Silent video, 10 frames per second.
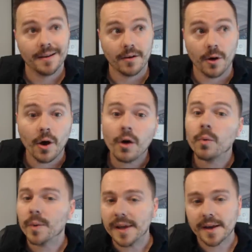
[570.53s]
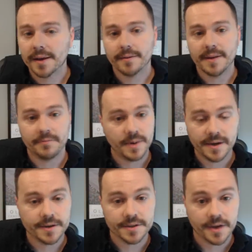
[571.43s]
All week, they've been
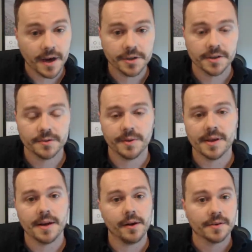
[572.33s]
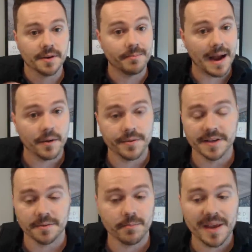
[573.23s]
in discussions with Ineos about
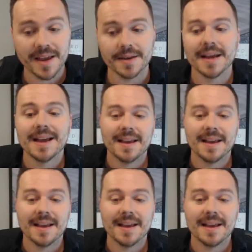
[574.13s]
this bid.